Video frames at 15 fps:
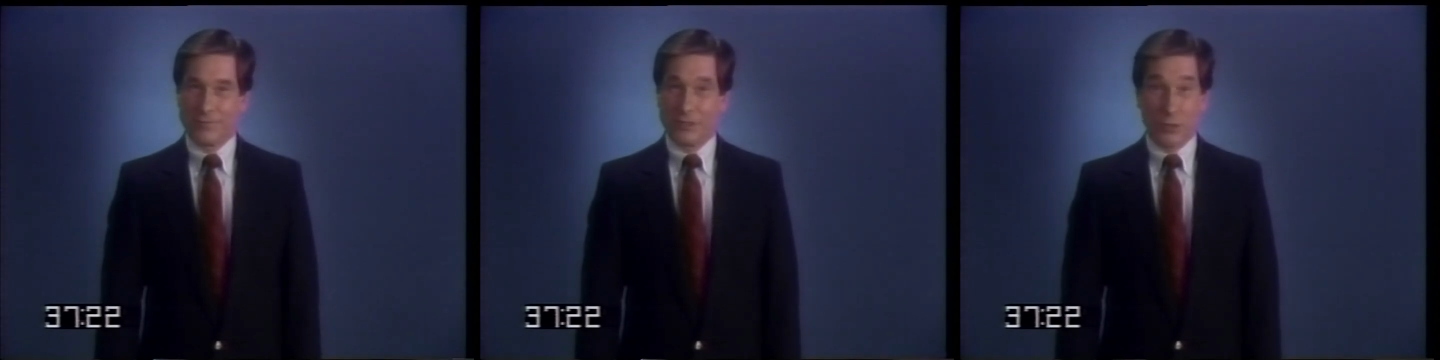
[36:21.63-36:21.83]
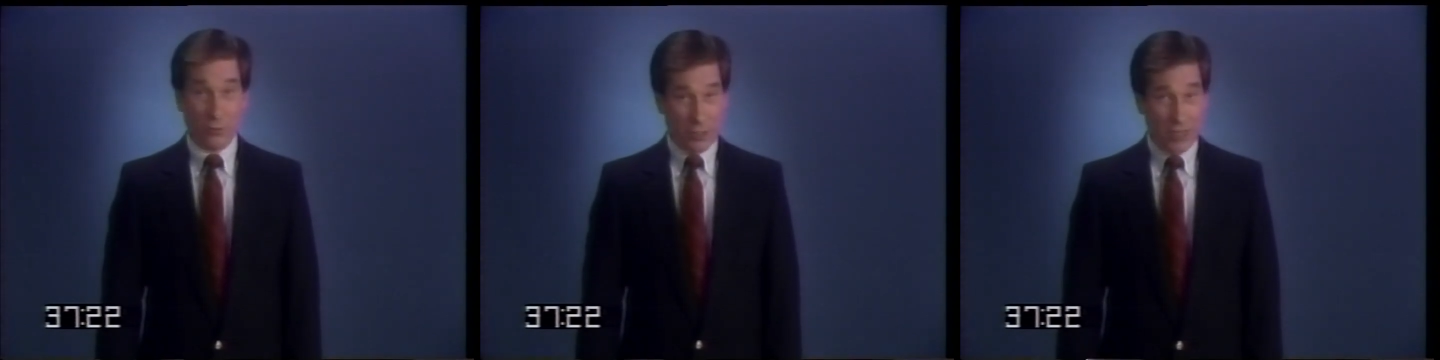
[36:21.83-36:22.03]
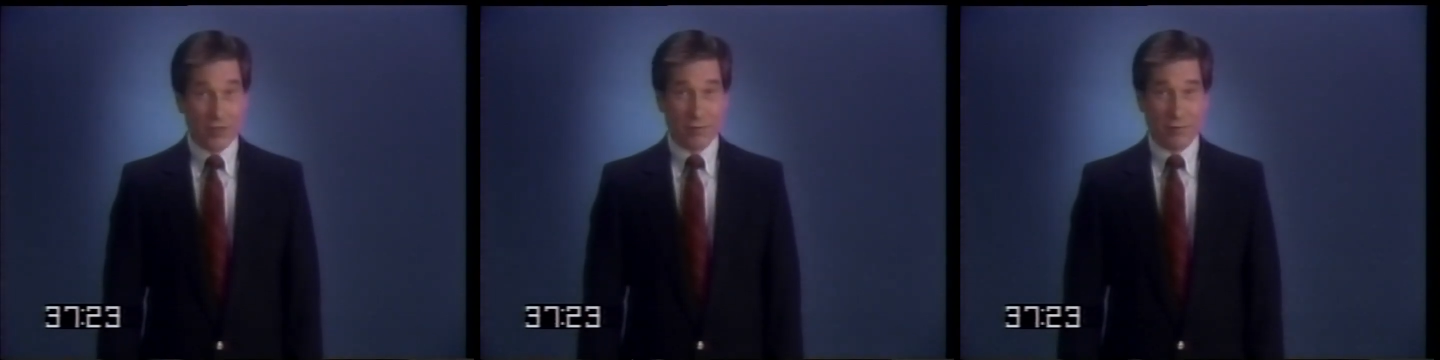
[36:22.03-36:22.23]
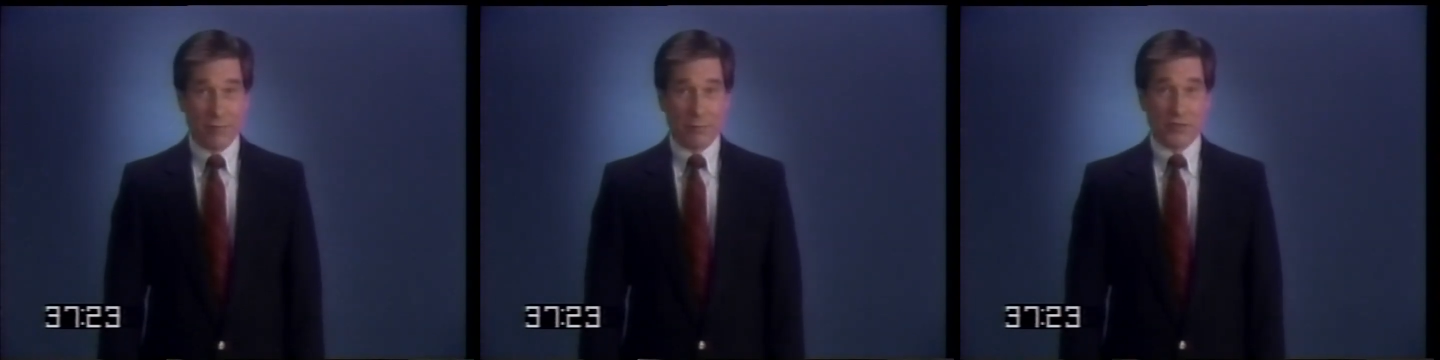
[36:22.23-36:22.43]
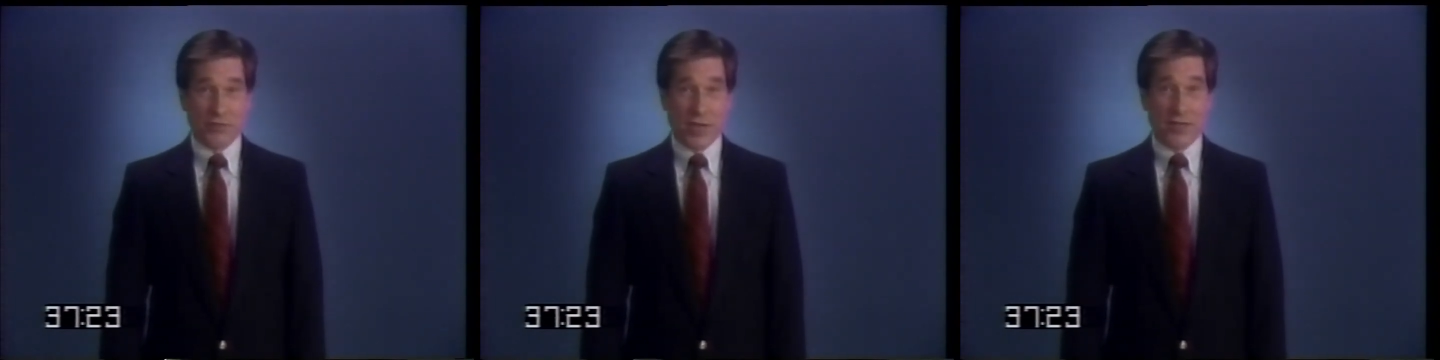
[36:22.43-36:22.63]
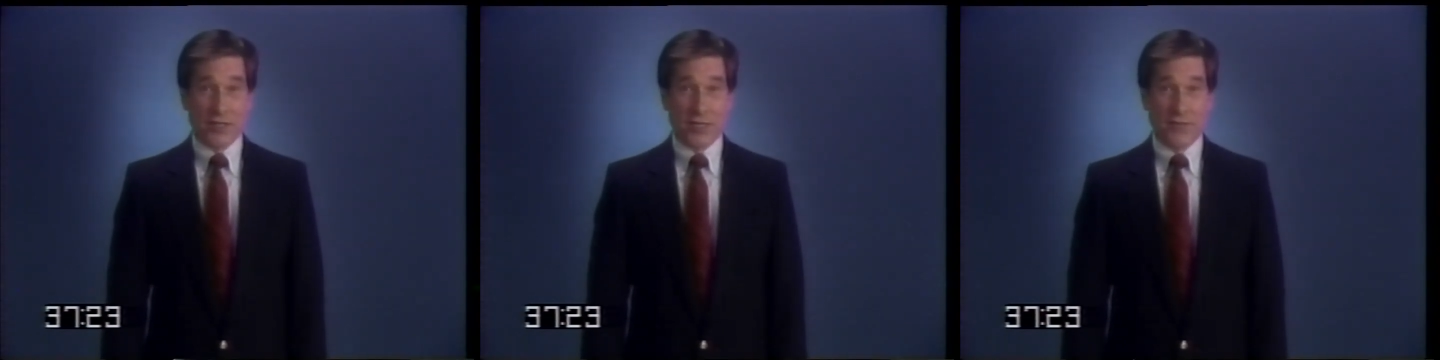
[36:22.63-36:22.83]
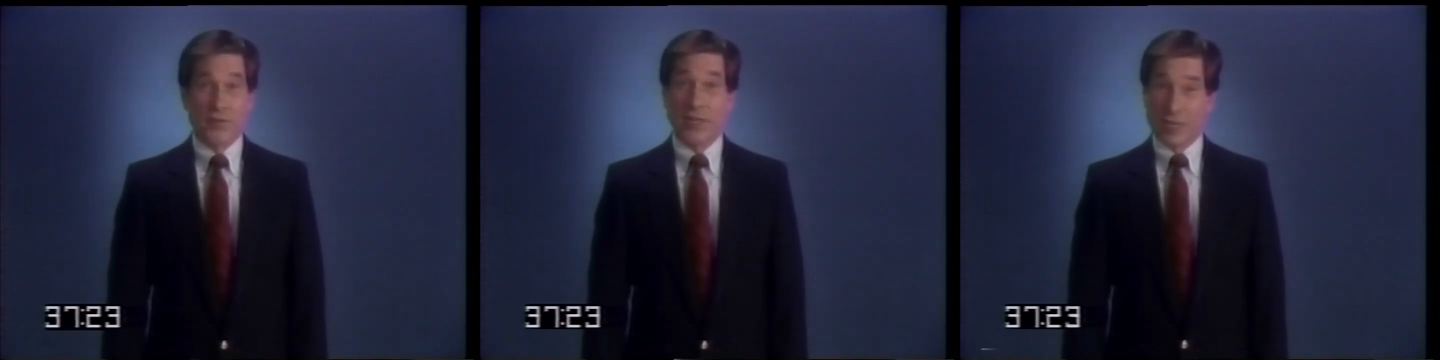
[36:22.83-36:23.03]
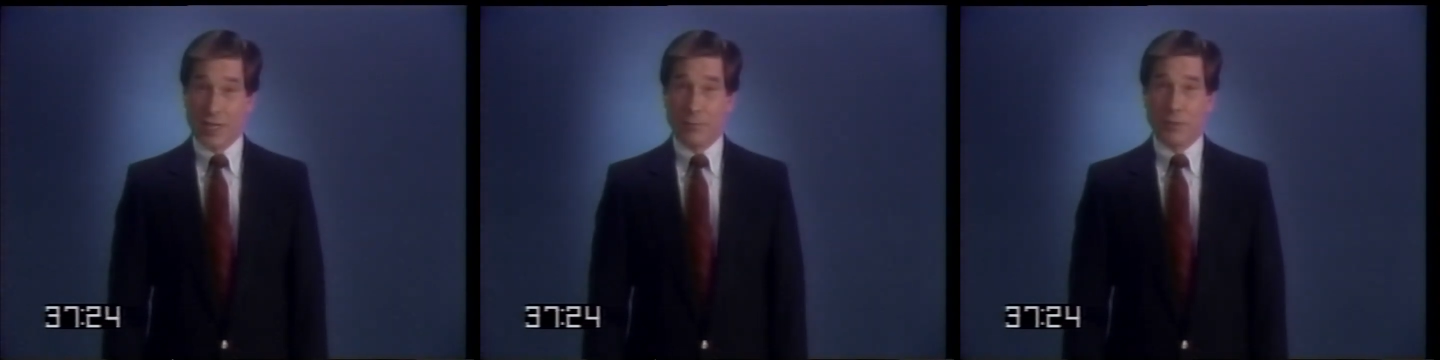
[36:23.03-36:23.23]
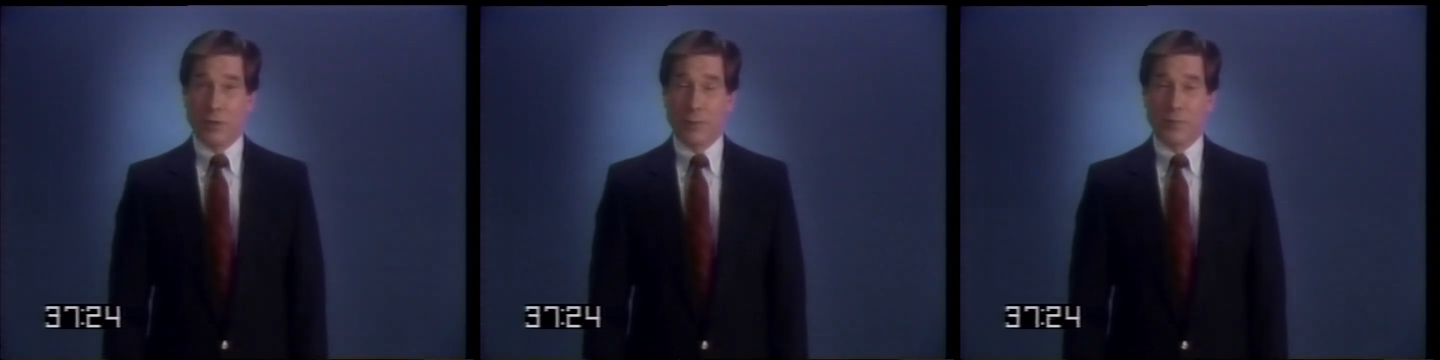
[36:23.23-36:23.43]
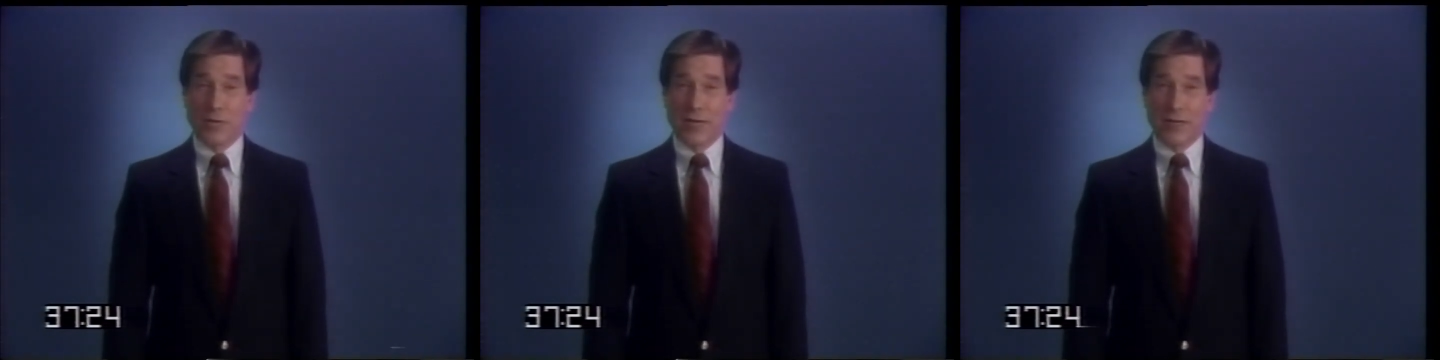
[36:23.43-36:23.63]
Your Hunter representative can help you
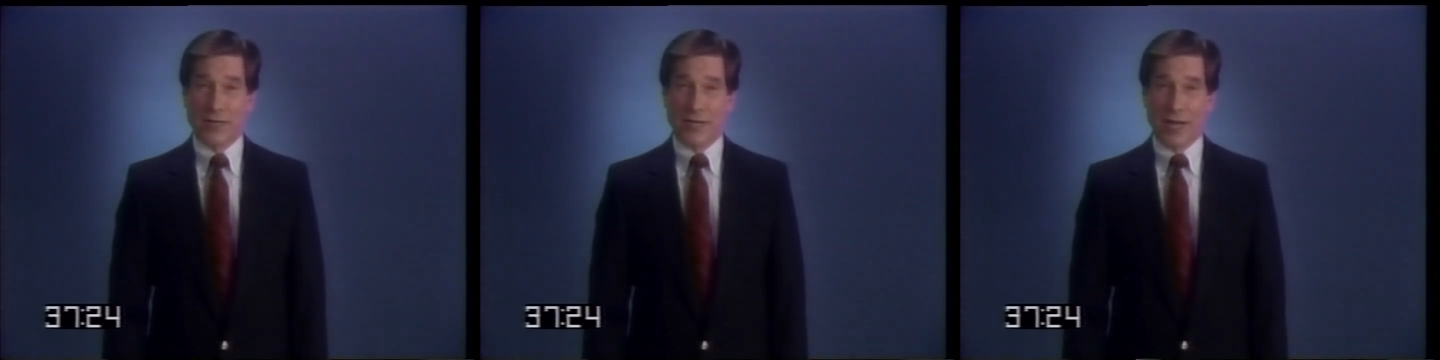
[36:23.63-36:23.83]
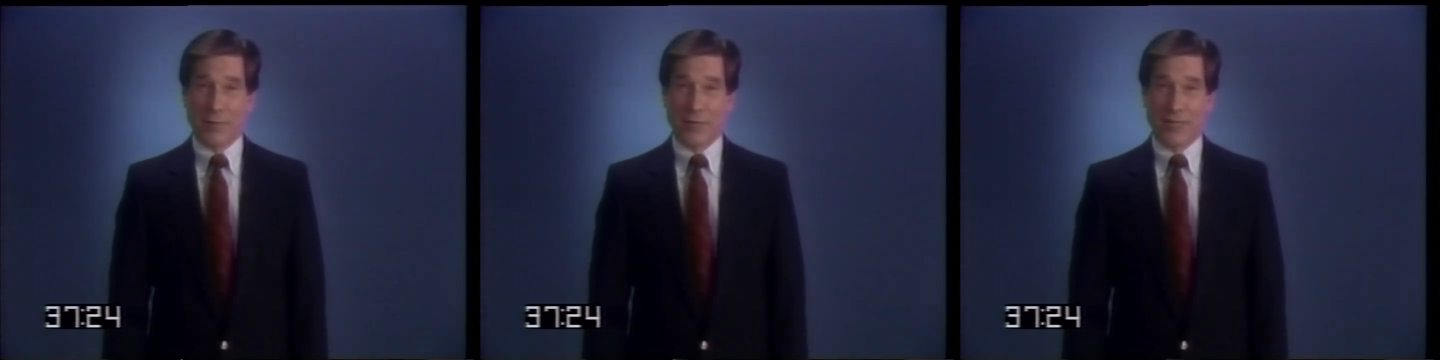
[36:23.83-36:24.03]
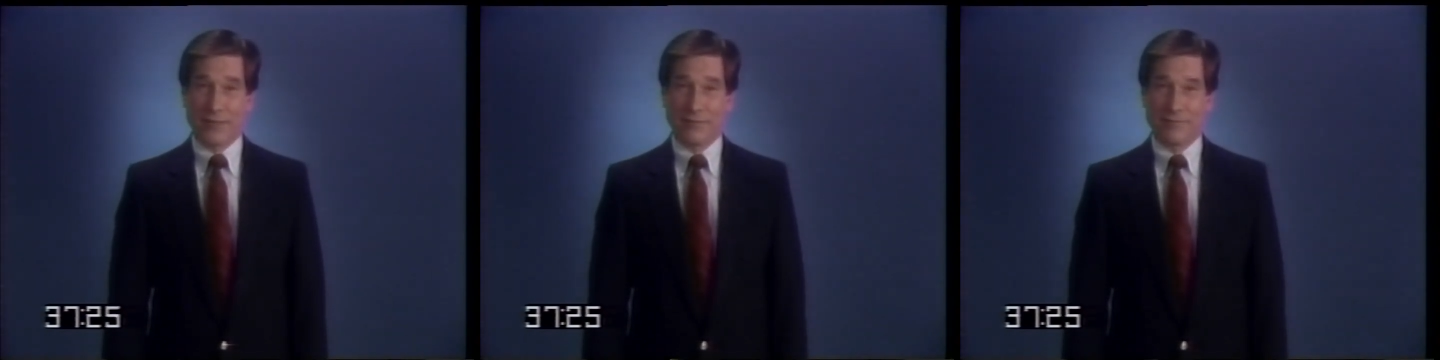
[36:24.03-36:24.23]
obtain a copy.